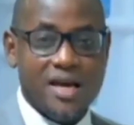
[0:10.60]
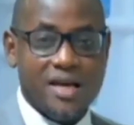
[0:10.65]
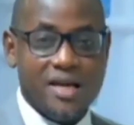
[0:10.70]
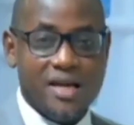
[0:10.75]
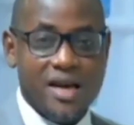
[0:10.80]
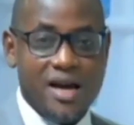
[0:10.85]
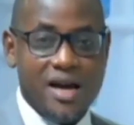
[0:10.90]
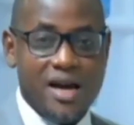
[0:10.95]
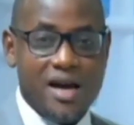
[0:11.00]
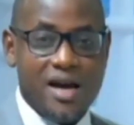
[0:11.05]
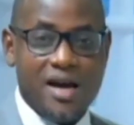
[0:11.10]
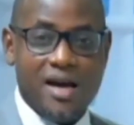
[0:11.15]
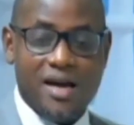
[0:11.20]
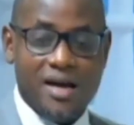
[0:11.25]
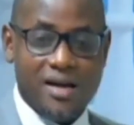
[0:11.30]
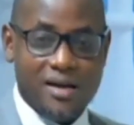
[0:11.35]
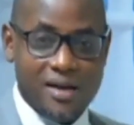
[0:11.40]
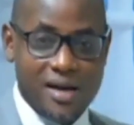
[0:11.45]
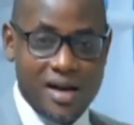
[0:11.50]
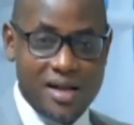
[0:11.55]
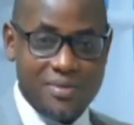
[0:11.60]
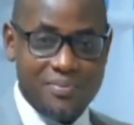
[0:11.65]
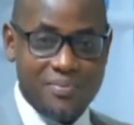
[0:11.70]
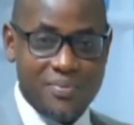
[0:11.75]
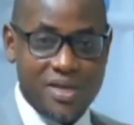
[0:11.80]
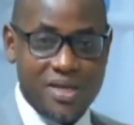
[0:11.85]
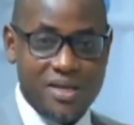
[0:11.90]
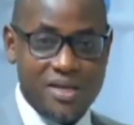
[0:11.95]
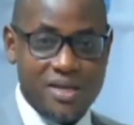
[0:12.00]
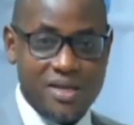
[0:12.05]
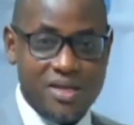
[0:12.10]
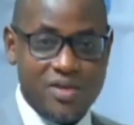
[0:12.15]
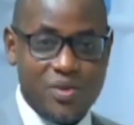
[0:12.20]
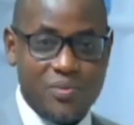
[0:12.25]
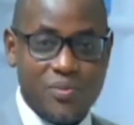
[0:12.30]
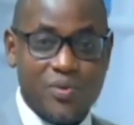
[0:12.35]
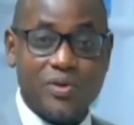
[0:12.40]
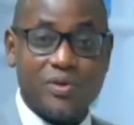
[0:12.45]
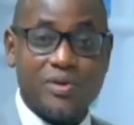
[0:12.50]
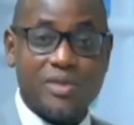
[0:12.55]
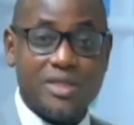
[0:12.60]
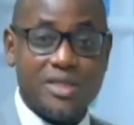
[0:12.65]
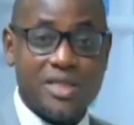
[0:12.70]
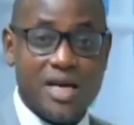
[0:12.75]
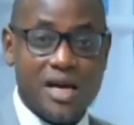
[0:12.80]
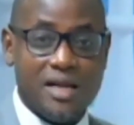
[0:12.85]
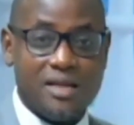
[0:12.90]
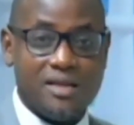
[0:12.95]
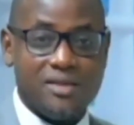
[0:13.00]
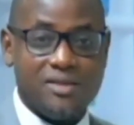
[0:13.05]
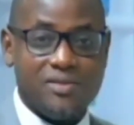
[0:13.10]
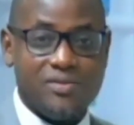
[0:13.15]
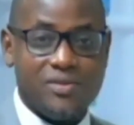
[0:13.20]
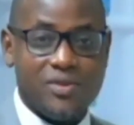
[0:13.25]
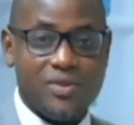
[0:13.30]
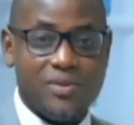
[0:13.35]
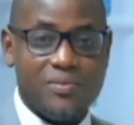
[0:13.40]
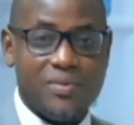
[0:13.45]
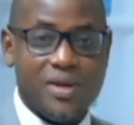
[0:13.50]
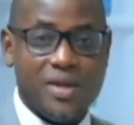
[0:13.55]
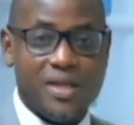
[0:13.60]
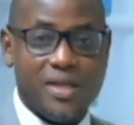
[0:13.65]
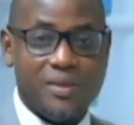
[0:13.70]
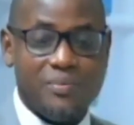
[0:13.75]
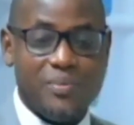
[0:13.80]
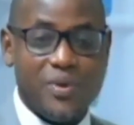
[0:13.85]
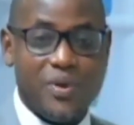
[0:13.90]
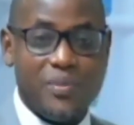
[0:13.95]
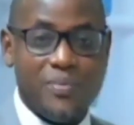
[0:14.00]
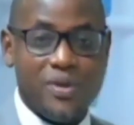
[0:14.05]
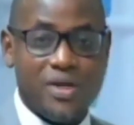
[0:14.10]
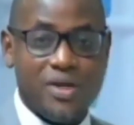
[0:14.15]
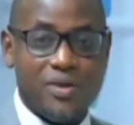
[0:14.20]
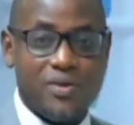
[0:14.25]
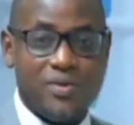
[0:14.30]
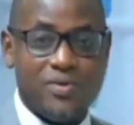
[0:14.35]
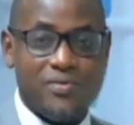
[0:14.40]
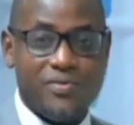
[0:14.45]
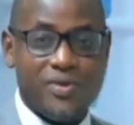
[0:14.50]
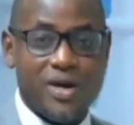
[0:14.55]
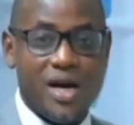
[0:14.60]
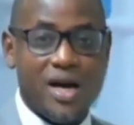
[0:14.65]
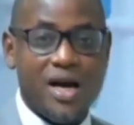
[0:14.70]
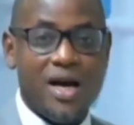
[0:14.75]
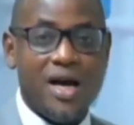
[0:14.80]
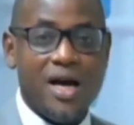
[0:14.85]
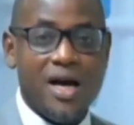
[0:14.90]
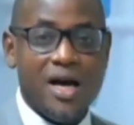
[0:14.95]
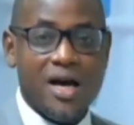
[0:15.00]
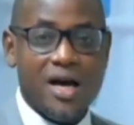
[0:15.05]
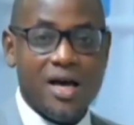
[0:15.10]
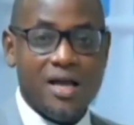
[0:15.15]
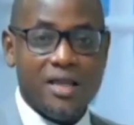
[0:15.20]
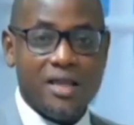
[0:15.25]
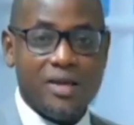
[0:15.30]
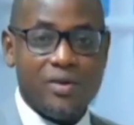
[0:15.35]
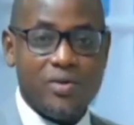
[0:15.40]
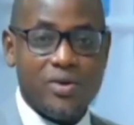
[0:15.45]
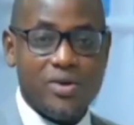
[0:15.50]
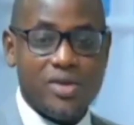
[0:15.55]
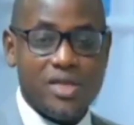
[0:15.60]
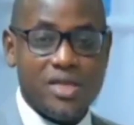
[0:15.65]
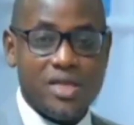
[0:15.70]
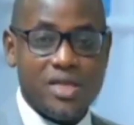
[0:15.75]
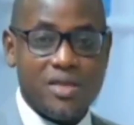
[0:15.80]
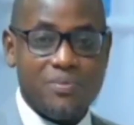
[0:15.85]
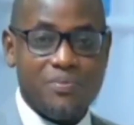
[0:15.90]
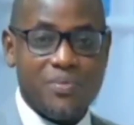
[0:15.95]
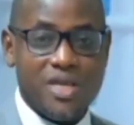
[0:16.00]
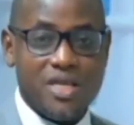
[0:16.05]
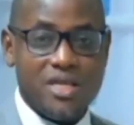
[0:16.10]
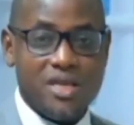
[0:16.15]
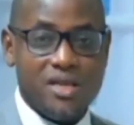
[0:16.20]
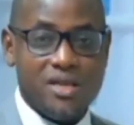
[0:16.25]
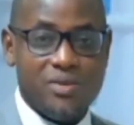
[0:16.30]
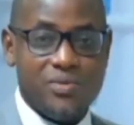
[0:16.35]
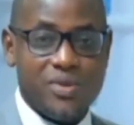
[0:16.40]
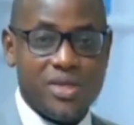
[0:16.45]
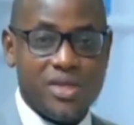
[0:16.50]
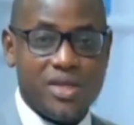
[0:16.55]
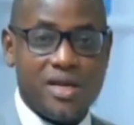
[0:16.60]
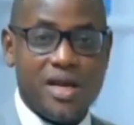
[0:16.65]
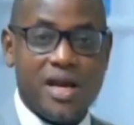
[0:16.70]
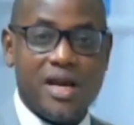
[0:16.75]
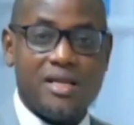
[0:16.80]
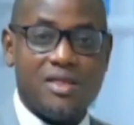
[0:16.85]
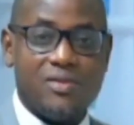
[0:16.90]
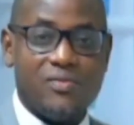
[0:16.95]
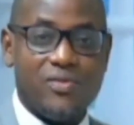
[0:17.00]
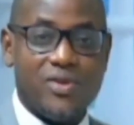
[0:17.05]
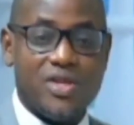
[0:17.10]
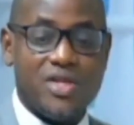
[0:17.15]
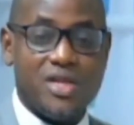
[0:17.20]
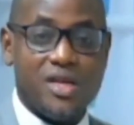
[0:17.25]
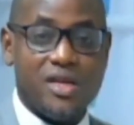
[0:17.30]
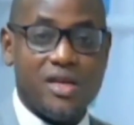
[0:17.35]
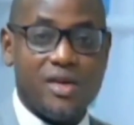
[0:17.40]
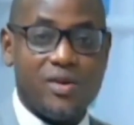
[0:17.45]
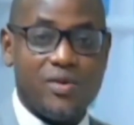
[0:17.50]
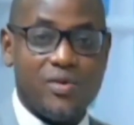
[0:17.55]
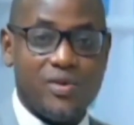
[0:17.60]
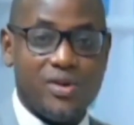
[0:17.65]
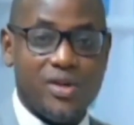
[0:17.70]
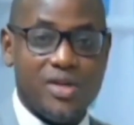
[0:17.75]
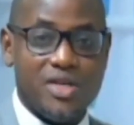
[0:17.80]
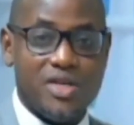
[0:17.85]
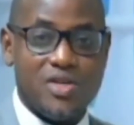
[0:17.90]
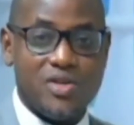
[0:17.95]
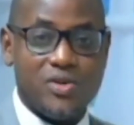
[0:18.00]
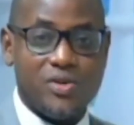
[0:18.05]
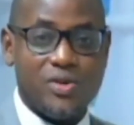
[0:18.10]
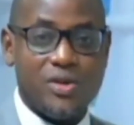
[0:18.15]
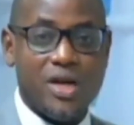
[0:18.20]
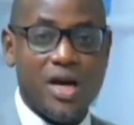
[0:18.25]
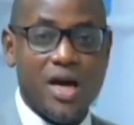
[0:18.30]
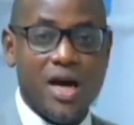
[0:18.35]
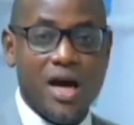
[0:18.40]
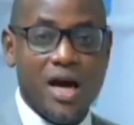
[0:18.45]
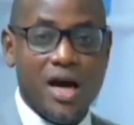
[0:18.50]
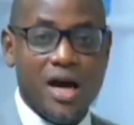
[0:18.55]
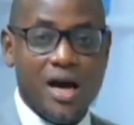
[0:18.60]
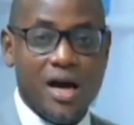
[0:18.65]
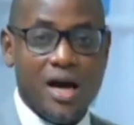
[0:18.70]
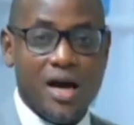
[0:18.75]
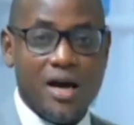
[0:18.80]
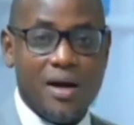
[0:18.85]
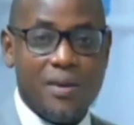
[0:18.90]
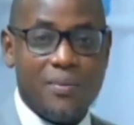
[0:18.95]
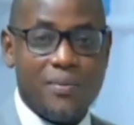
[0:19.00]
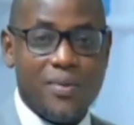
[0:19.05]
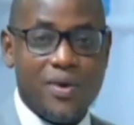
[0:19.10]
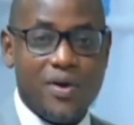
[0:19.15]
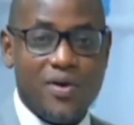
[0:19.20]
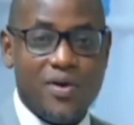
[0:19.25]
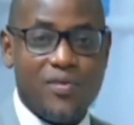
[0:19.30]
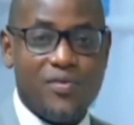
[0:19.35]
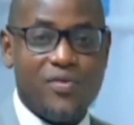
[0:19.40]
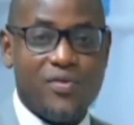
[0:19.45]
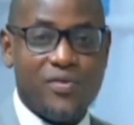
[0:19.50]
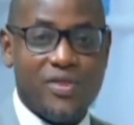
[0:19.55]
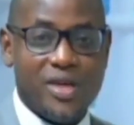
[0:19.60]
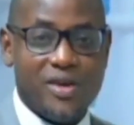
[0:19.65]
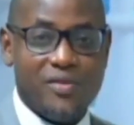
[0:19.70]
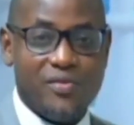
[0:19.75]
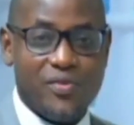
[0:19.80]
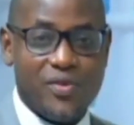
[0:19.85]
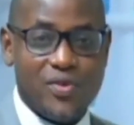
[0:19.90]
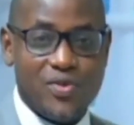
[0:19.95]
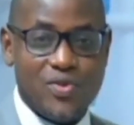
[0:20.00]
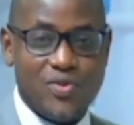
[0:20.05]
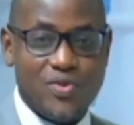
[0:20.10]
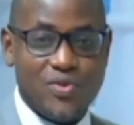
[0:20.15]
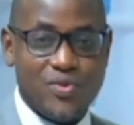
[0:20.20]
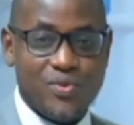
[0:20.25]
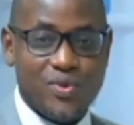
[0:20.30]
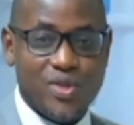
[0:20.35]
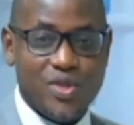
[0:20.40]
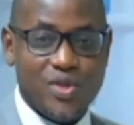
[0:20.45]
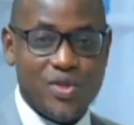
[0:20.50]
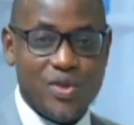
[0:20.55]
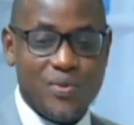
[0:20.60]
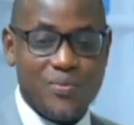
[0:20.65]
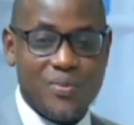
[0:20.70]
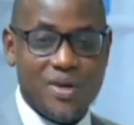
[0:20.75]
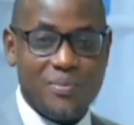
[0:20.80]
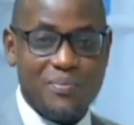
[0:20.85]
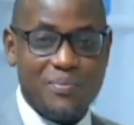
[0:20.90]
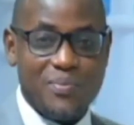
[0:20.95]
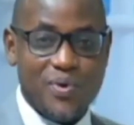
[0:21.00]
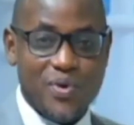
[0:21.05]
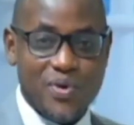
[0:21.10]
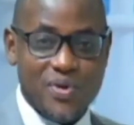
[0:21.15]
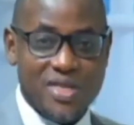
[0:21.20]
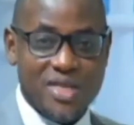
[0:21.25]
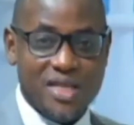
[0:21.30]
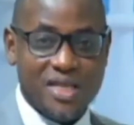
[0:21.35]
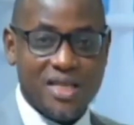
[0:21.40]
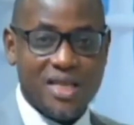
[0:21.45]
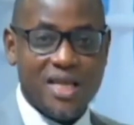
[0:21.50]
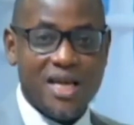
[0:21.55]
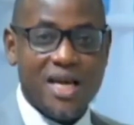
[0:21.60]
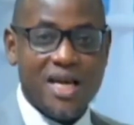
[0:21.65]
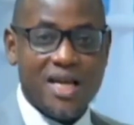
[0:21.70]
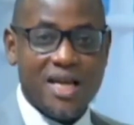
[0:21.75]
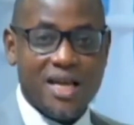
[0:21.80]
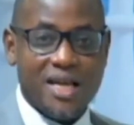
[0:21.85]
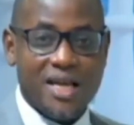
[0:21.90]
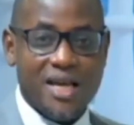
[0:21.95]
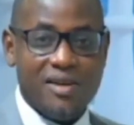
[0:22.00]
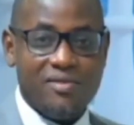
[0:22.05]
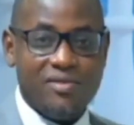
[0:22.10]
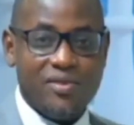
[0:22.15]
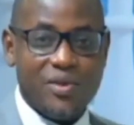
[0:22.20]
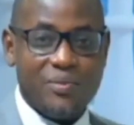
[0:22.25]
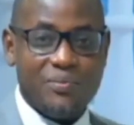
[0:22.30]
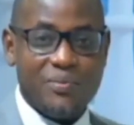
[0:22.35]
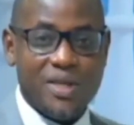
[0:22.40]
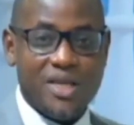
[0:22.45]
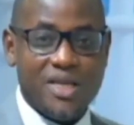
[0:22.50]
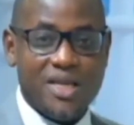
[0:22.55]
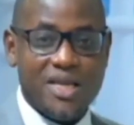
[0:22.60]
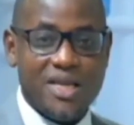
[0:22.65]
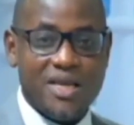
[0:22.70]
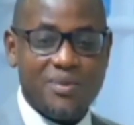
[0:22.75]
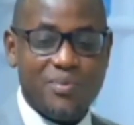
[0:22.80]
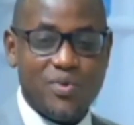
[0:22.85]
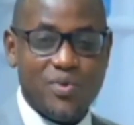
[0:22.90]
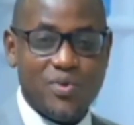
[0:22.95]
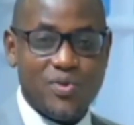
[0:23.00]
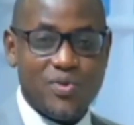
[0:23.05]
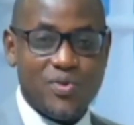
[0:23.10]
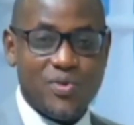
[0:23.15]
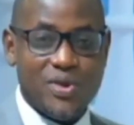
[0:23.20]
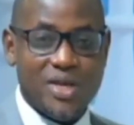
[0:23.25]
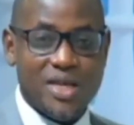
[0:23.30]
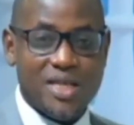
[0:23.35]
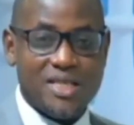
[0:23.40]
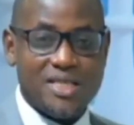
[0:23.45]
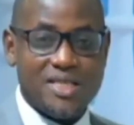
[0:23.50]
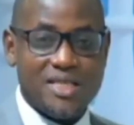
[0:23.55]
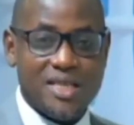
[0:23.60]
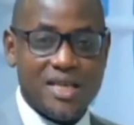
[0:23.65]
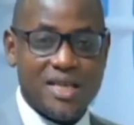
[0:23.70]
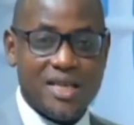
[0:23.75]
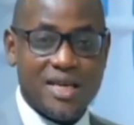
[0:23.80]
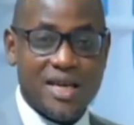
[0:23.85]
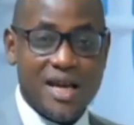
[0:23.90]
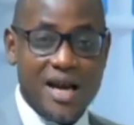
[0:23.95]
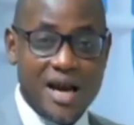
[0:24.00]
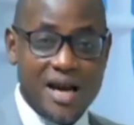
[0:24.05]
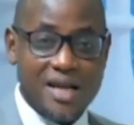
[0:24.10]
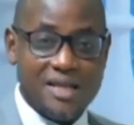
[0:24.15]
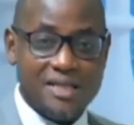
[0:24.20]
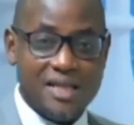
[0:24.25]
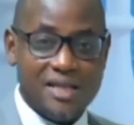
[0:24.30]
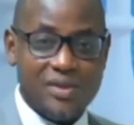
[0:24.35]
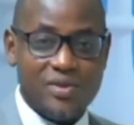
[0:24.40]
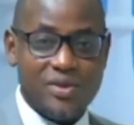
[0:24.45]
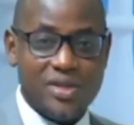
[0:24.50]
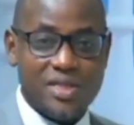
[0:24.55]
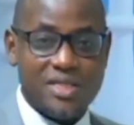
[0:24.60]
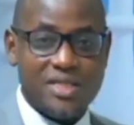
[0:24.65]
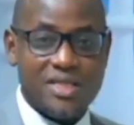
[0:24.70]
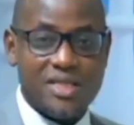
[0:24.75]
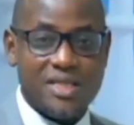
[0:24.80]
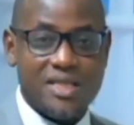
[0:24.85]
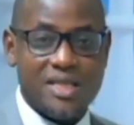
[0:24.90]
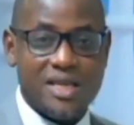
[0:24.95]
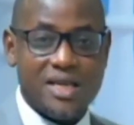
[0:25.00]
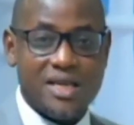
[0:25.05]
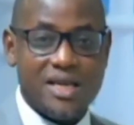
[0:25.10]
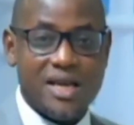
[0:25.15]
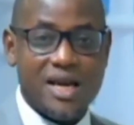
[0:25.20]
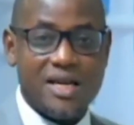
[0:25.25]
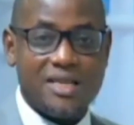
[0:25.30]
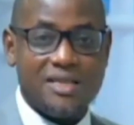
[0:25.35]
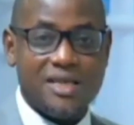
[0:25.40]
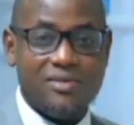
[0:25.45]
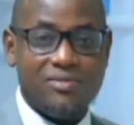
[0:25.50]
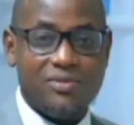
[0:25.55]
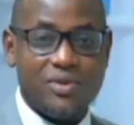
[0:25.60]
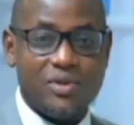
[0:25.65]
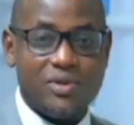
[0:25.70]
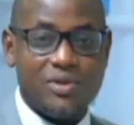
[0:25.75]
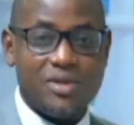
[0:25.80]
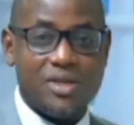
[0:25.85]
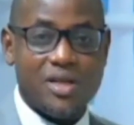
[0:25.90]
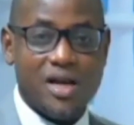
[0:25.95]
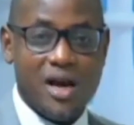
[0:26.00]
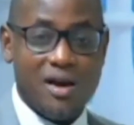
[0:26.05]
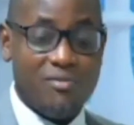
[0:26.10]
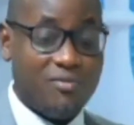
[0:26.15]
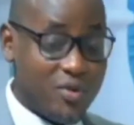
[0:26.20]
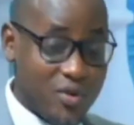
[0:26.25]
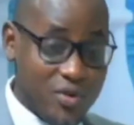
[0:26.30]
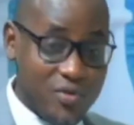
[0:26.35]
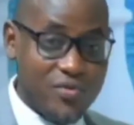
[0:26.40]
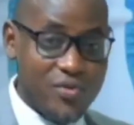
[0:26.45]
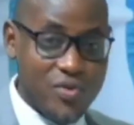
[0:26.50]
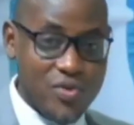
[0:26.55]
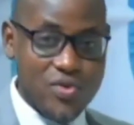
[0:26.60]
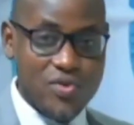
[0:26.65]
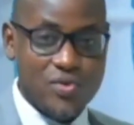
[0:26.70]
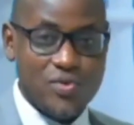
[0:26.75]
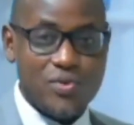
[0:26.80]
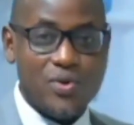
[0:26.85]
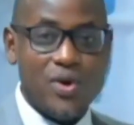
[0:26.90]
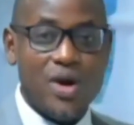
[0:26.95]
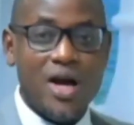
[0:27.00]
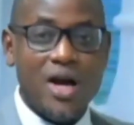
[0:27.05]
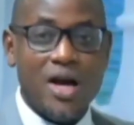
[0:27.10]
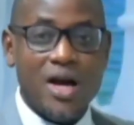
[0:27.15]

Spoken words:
There has been some concerns from the public over the quality, especially with regards facial recognition of their photos, with some reporting that they have not been able to get their cards, and others say their cards have no photo.